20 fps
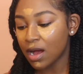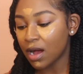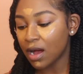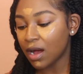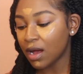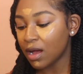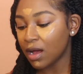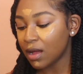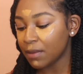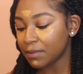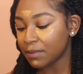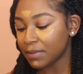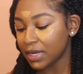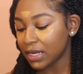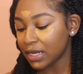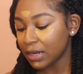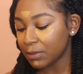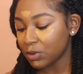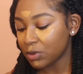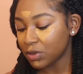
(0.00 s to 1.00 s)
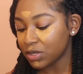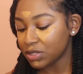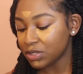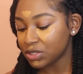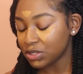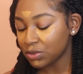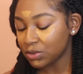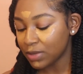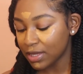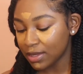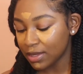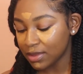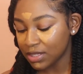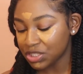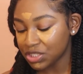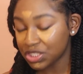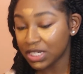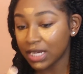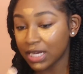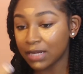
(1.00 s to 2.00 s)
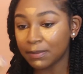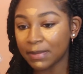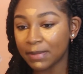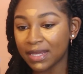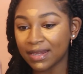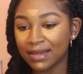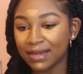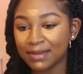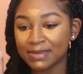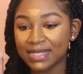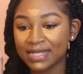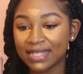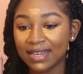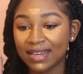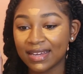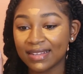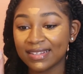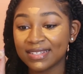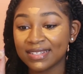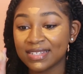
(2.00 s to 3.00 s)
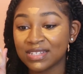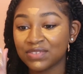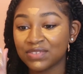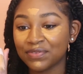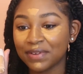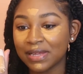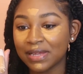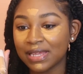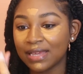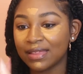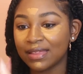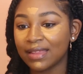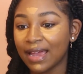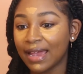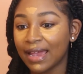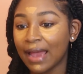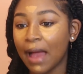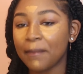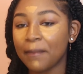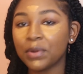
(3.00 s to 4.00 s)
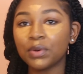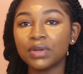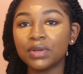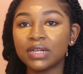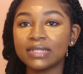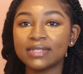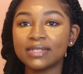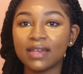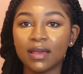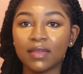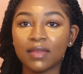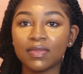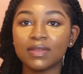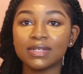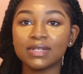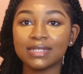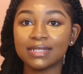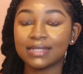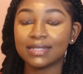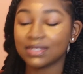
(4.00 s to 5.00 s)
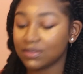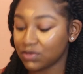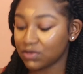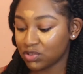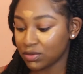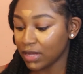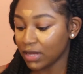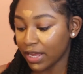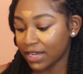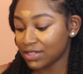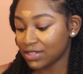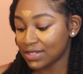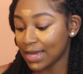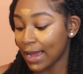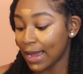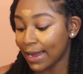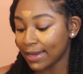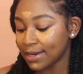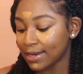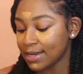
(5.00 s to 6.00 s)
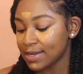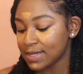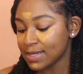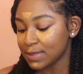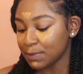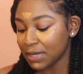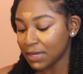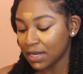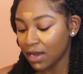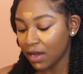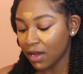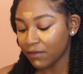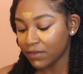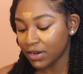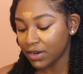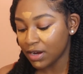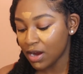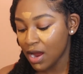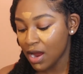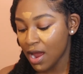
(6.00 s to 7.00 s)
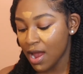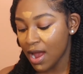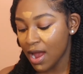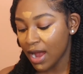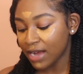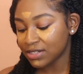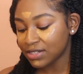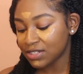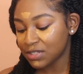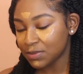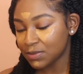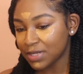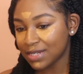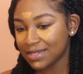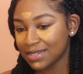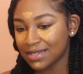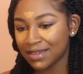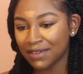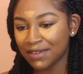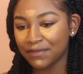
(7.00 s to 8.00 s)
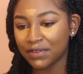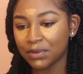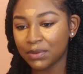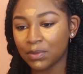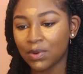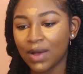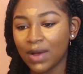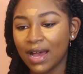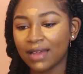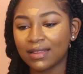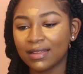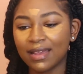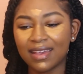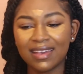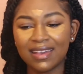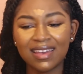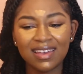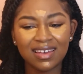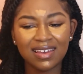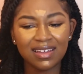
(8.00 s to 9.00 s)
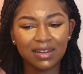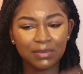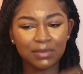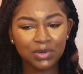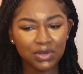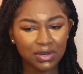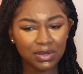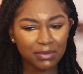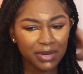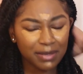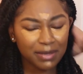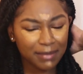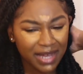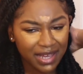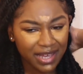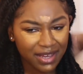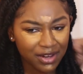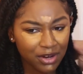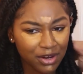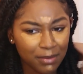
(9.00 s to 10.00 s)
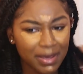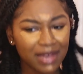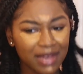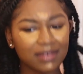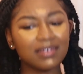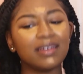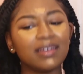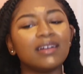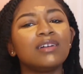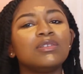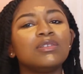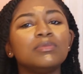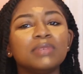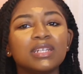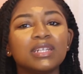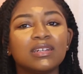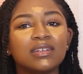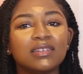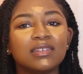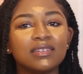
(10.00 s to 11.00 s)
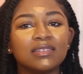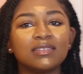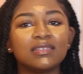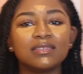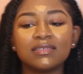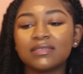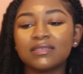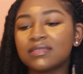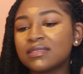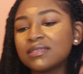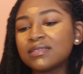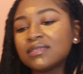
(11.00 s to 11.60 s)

and I'm gonna do it in the shade Medium Sand. This is really light. I'm gonna take this like tiniest bit ever. I just want to see if it will highlight. And I'm gonna bring my hair back down because